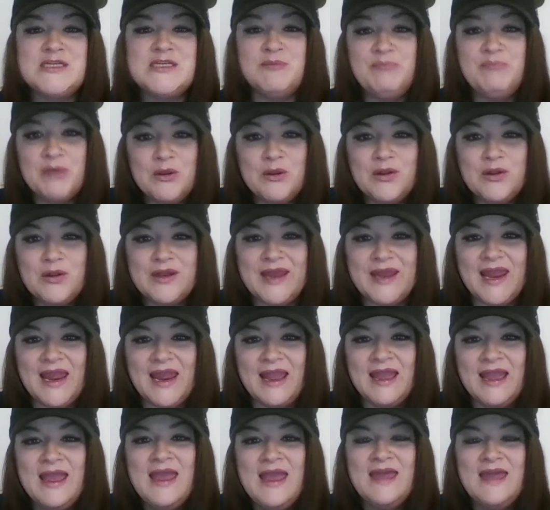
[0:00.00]

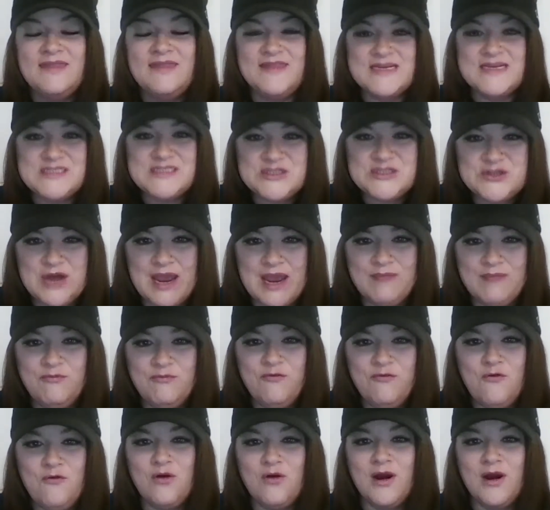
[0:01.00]
building this tribe
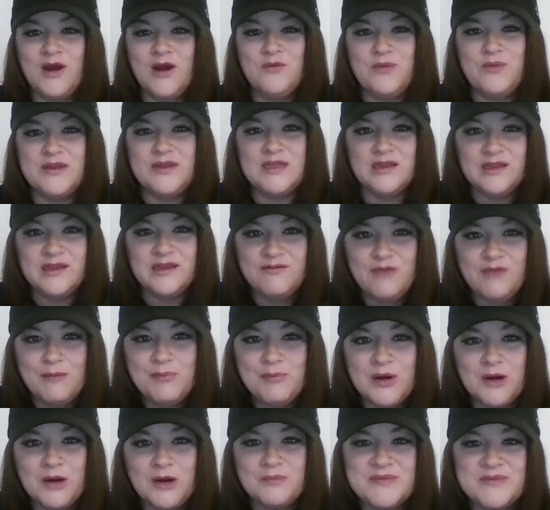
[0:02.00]
forward with the Live on
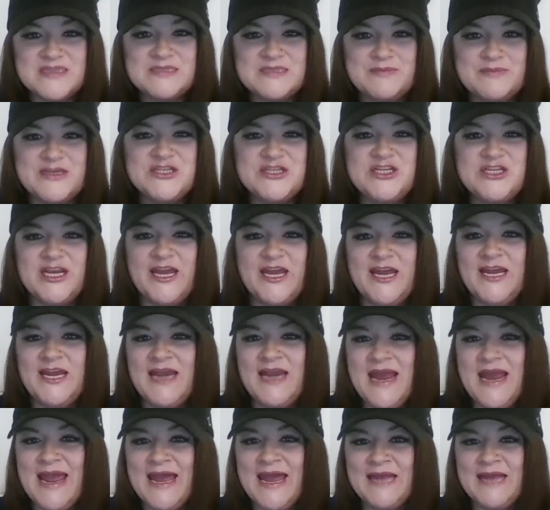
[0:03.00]
Purpose mission,
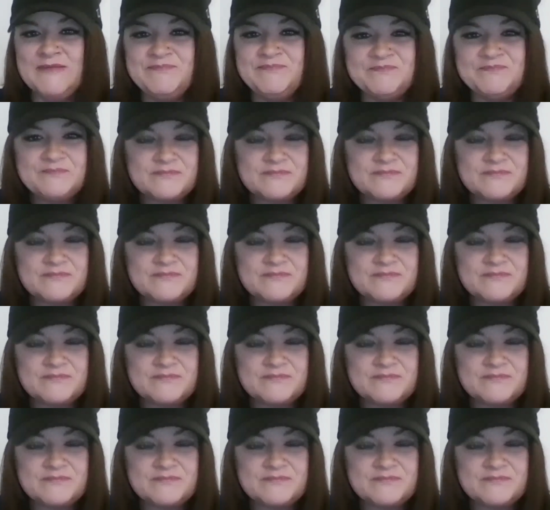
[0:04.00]
and